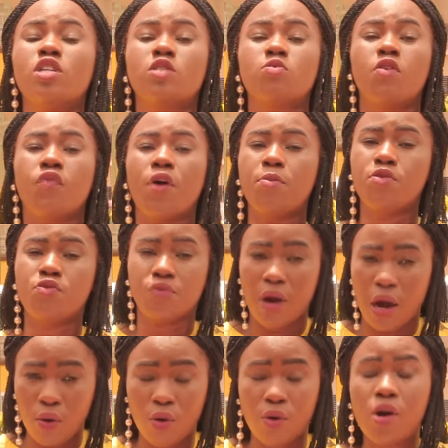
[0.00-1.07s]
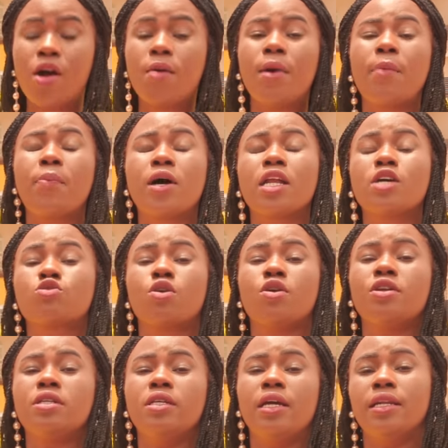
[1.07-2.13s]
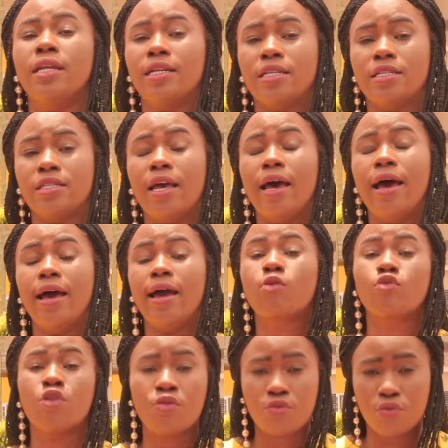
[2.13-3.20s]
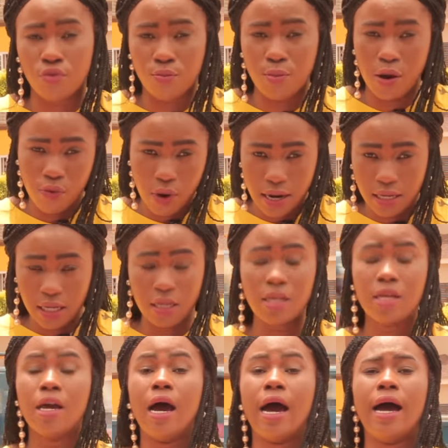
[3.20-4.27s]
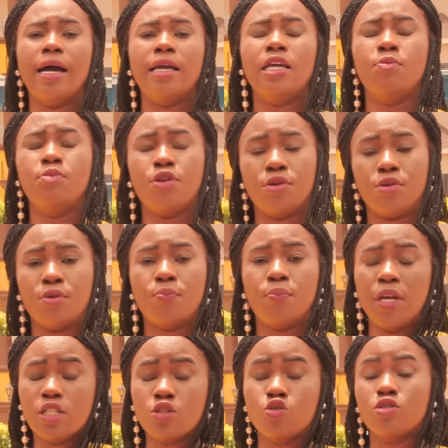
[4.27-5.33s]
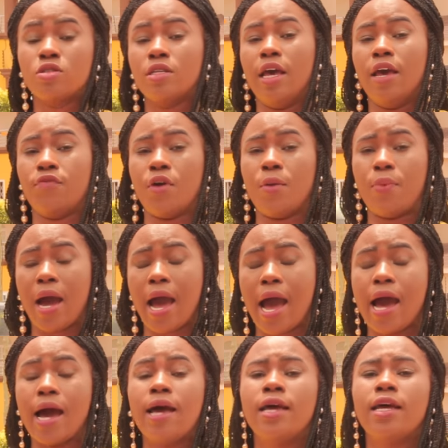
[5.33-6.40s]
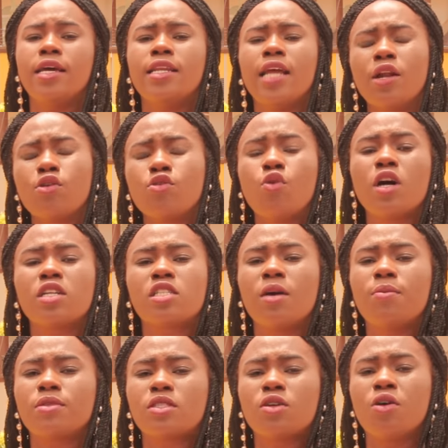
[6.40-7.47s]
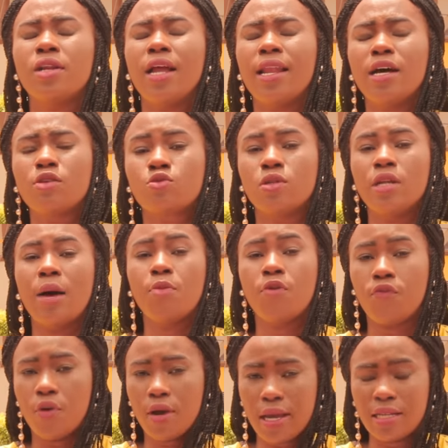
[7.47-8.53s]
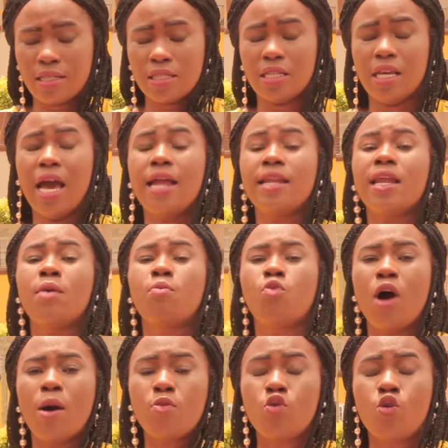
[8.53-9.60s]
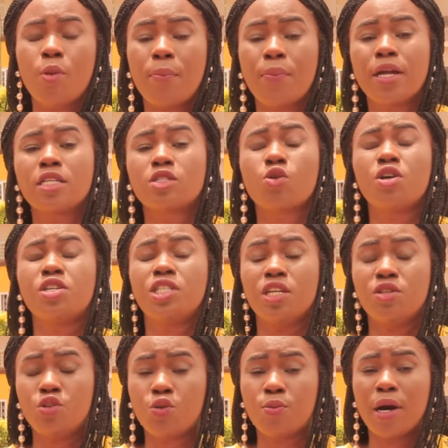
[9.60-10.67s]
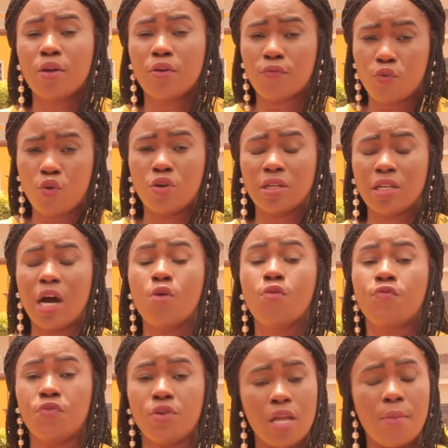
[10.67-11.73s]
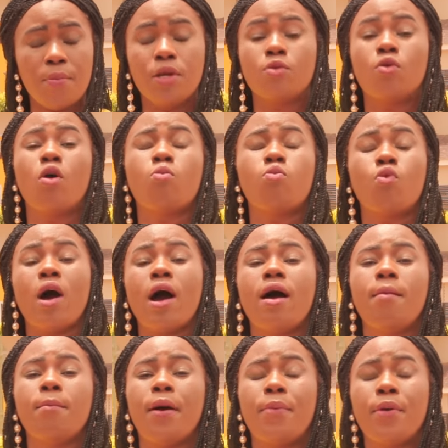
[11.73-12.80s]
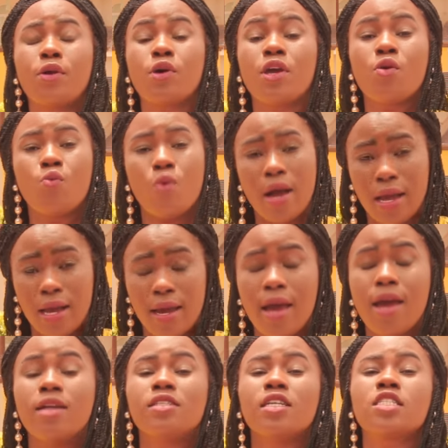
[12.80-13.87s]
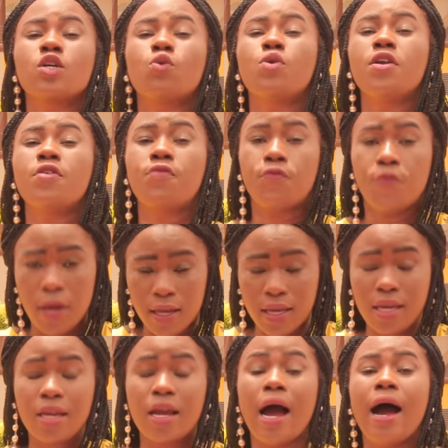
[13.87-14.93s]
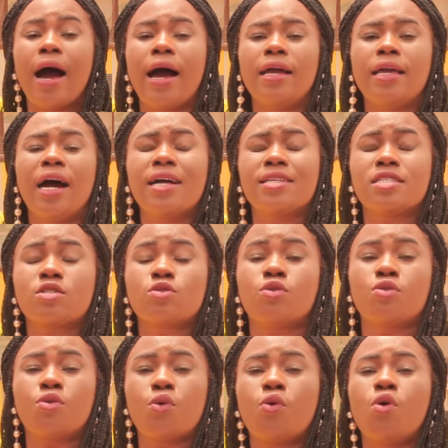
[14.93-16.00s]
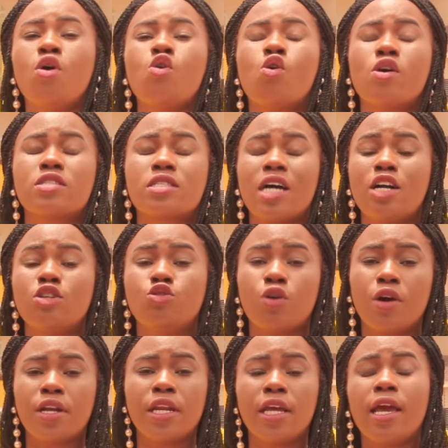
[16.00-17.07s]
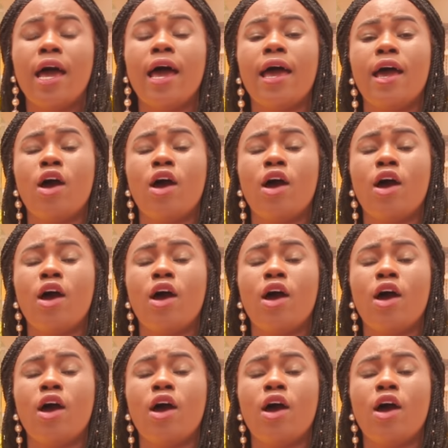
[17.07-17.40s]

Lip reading: utimi fa bi mu ra ho papa na so ye de that is from krom merade ai e bi no no pretty go se e papa na no wo che mu se o lala su la mu forget se ene mu amu papa ne so je new man of God na ofi nyame no oboa papa no ye work there's a way you fake ai I just want no o sa join